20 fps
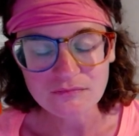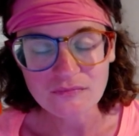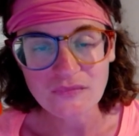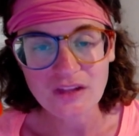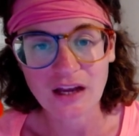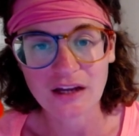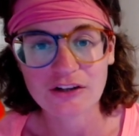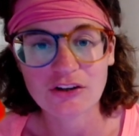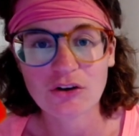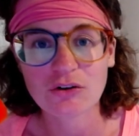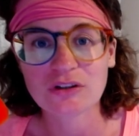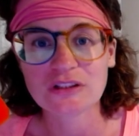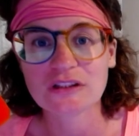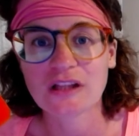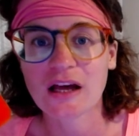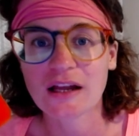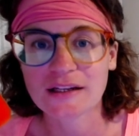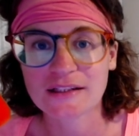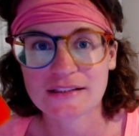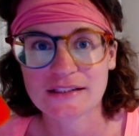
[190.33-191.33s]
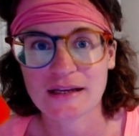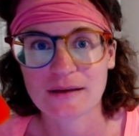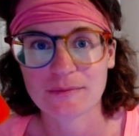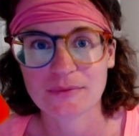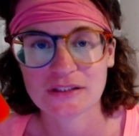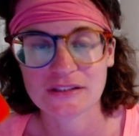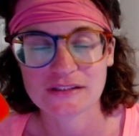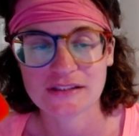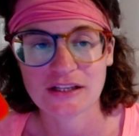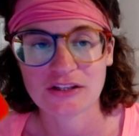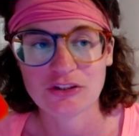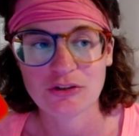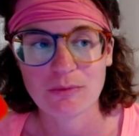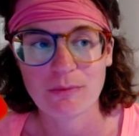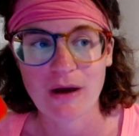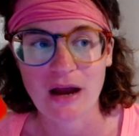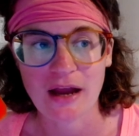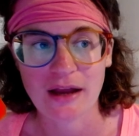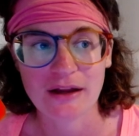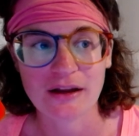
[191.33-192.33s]
I know a lot of templates that you
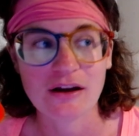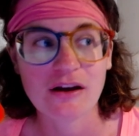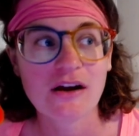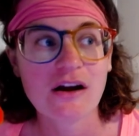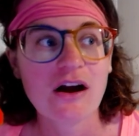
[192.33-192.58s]
buy